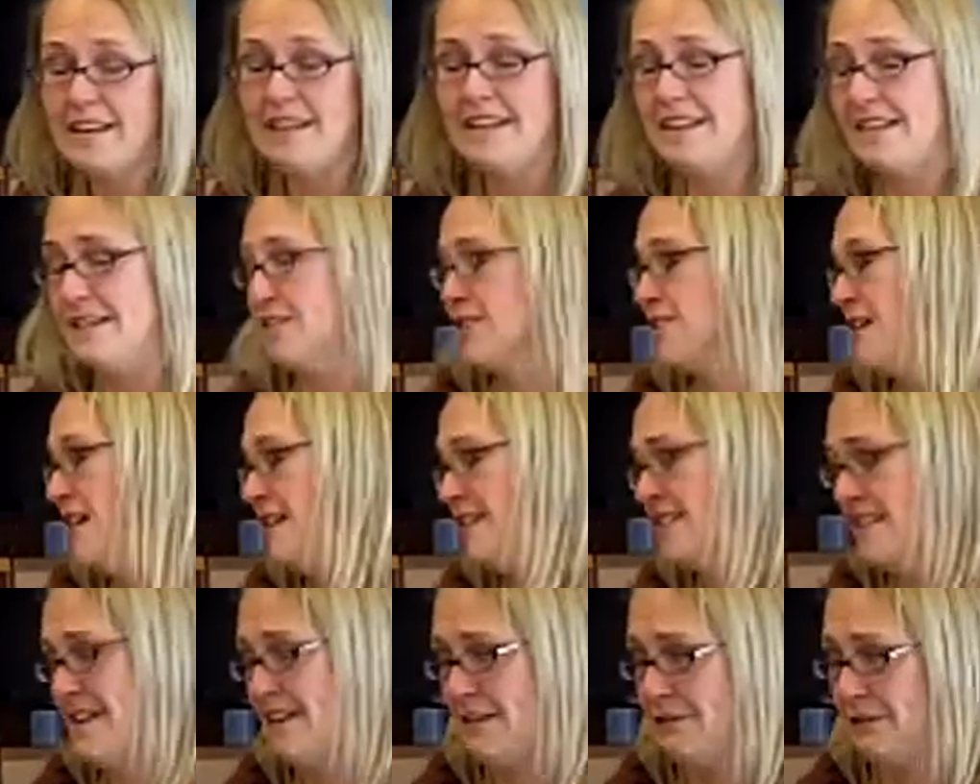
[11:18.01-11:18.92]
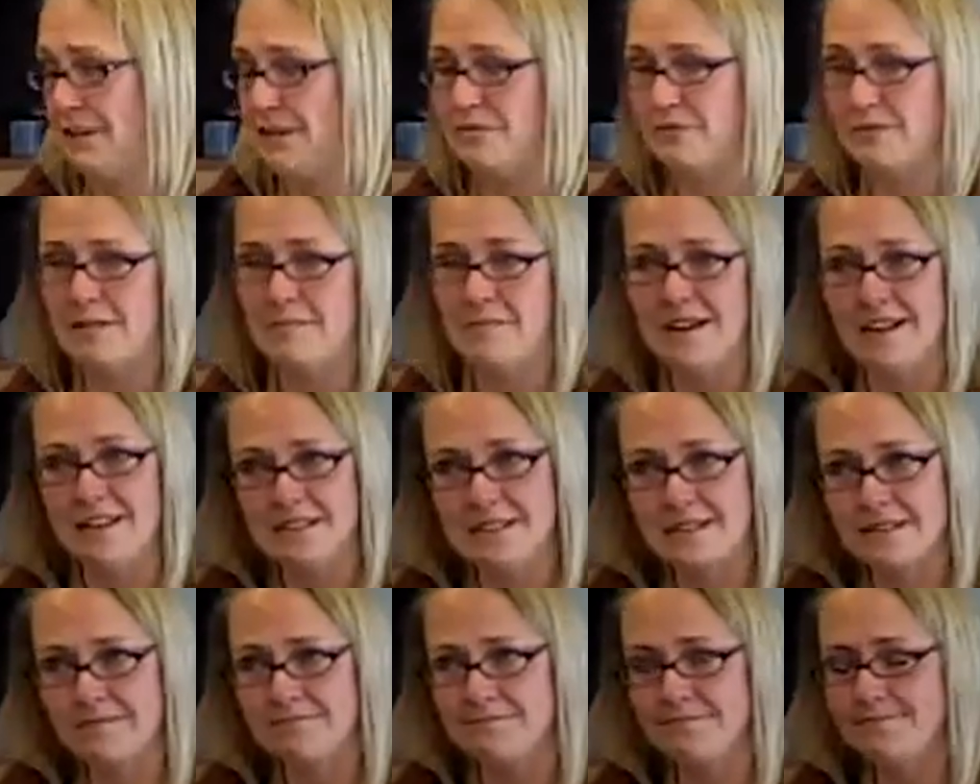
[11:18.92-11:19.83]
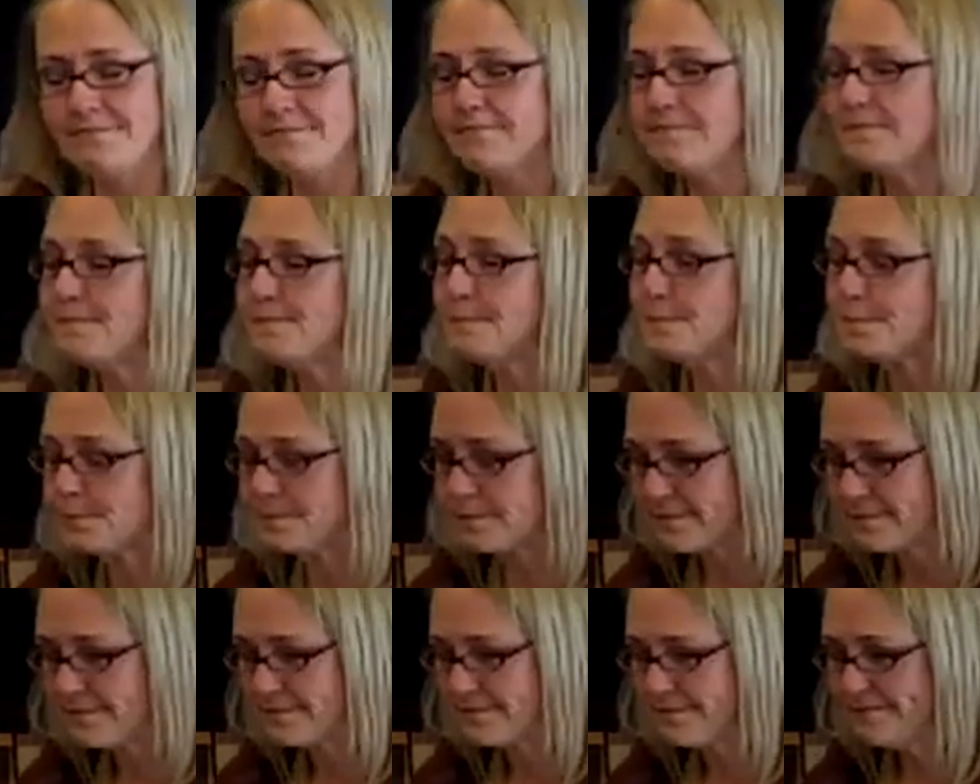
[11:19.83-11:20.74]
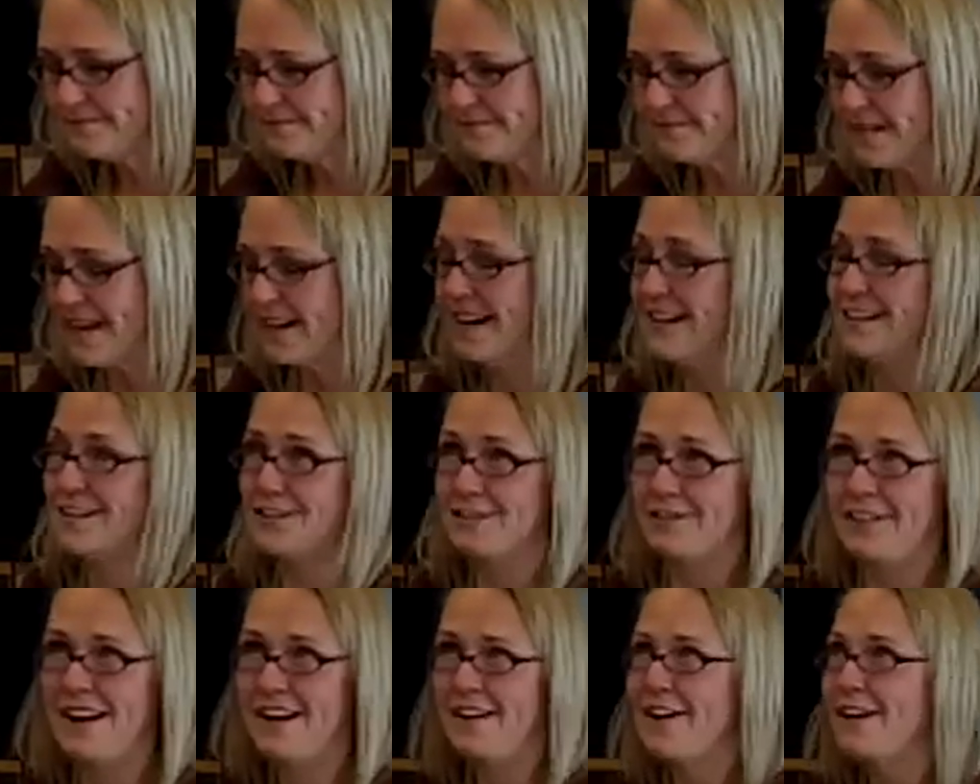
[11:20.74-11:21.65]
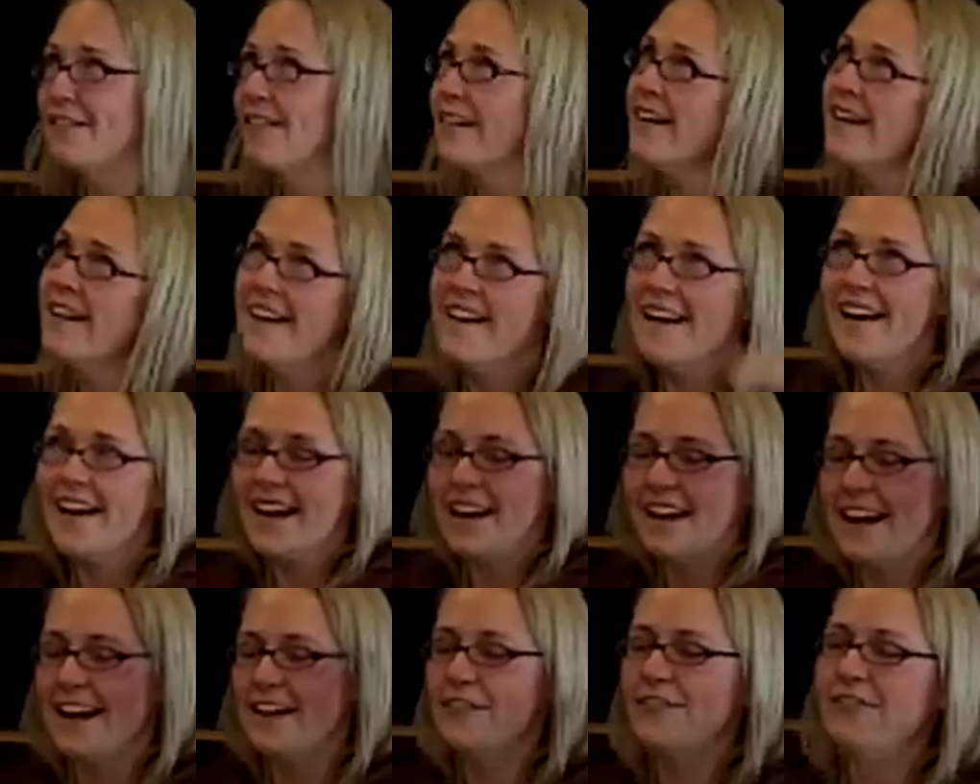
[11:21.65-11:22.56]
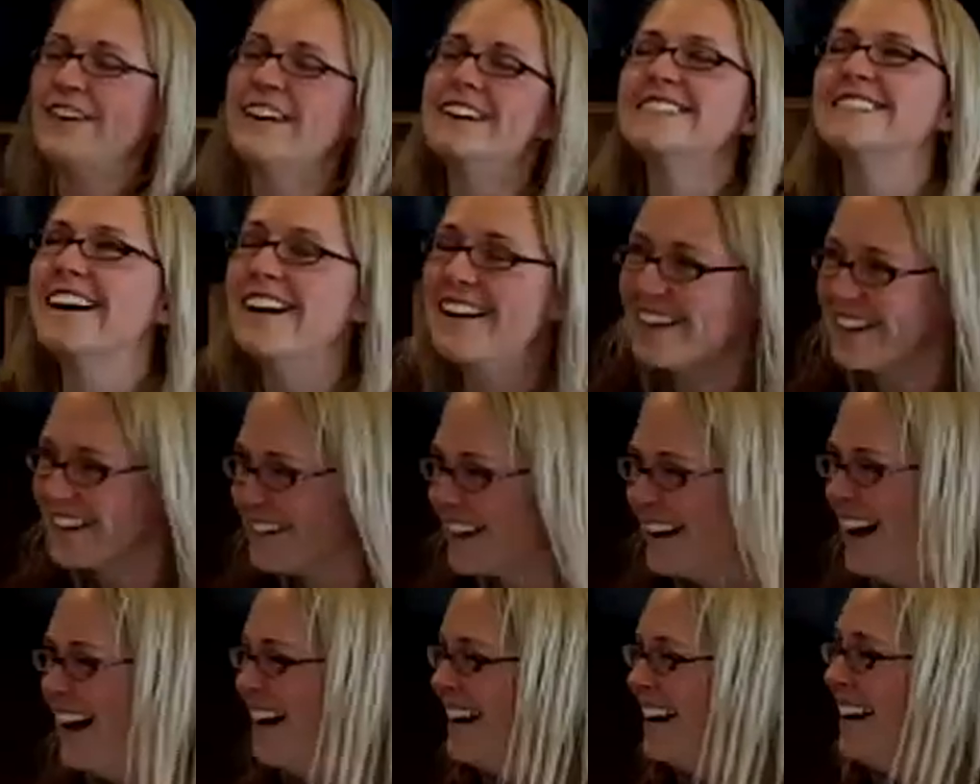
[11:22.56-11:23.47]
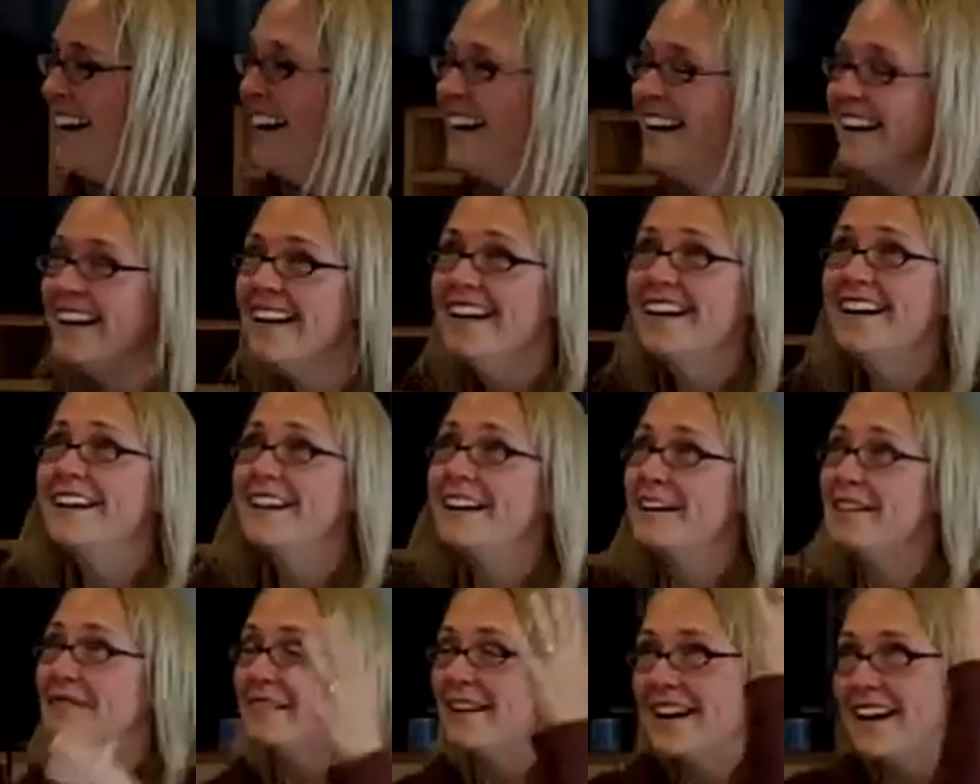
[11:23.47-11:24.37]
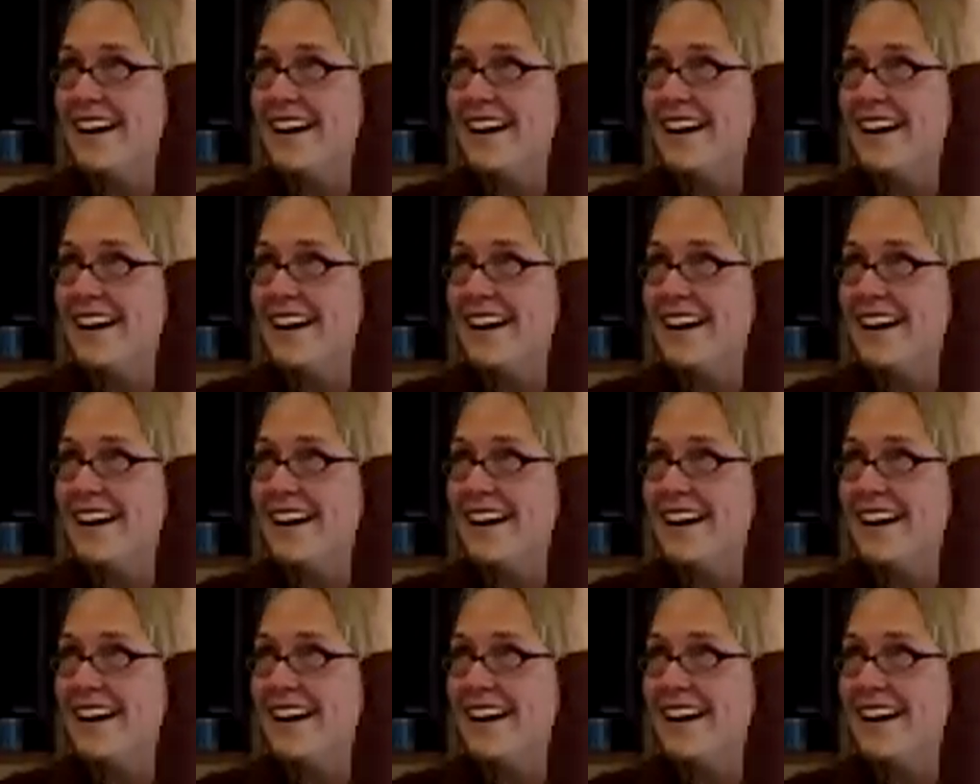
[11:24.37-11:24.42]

And he hadn't talked in nearly 3 months. And I fell down on the ground, and I'm